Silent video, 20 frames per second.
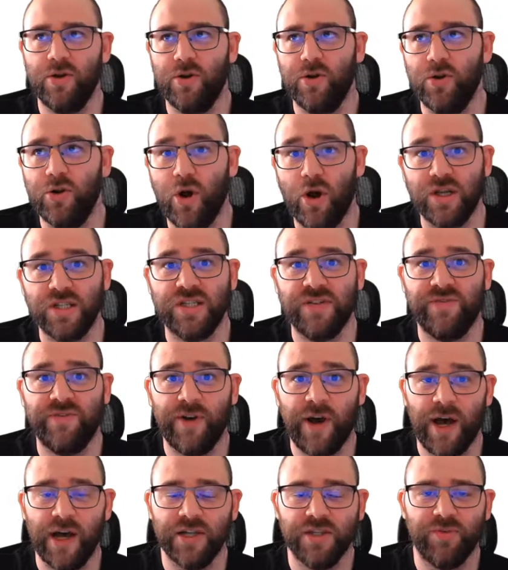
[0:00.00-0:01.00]
not as
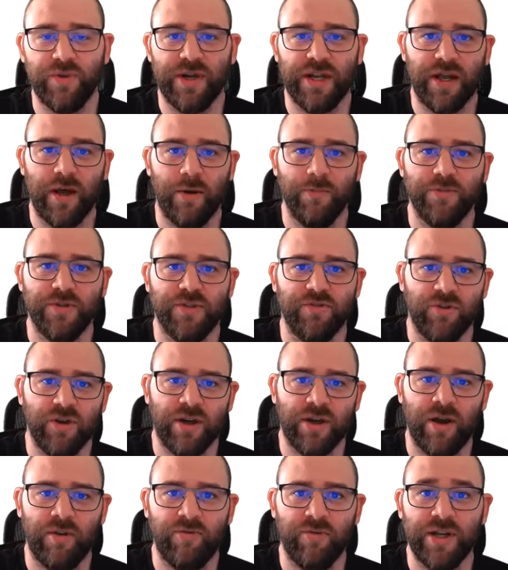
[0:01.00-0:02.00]
fast when it comes to
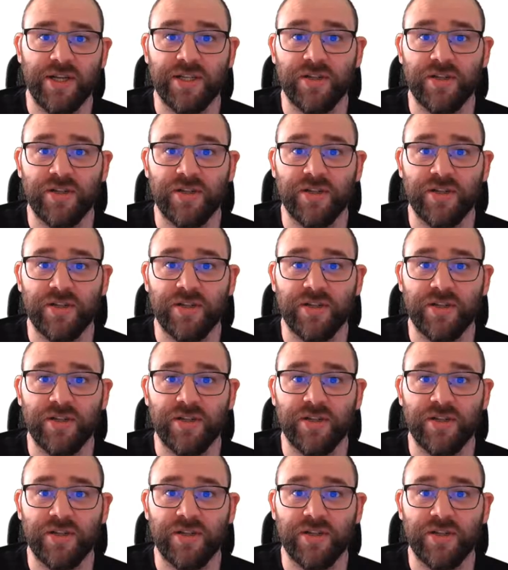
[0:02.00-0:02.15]
recovery.